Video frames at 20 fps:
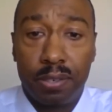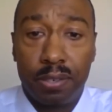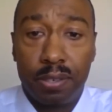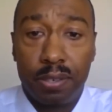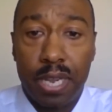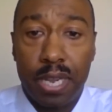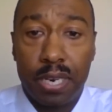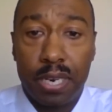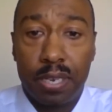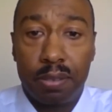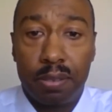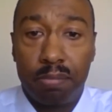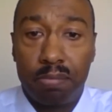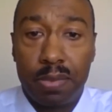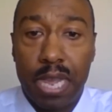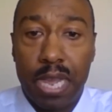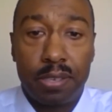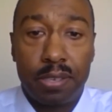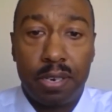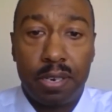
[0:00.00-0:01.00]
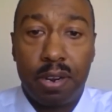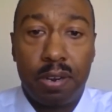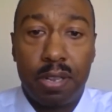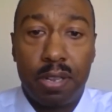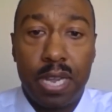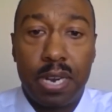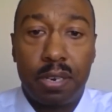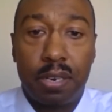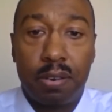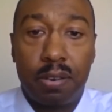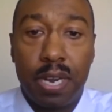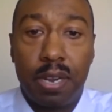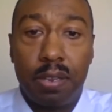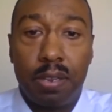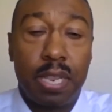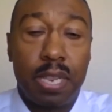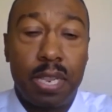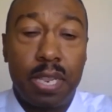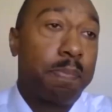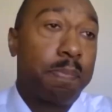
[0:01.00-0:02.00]
like $1,000 line of credit
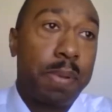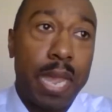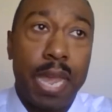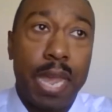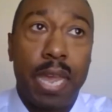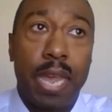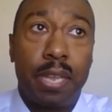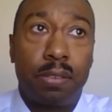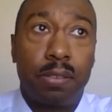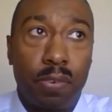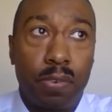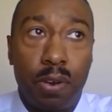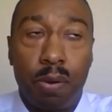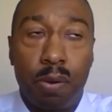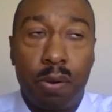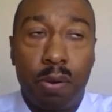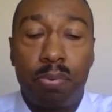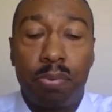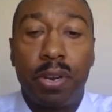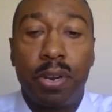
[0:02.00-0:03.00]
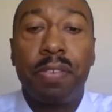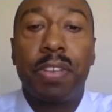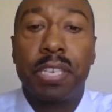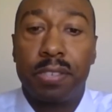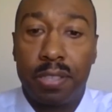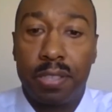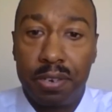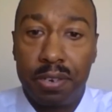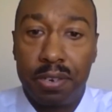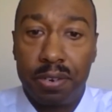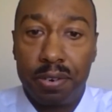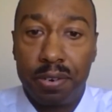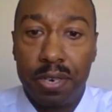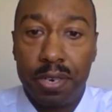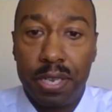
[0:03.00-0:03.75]
in the past for a previous lender.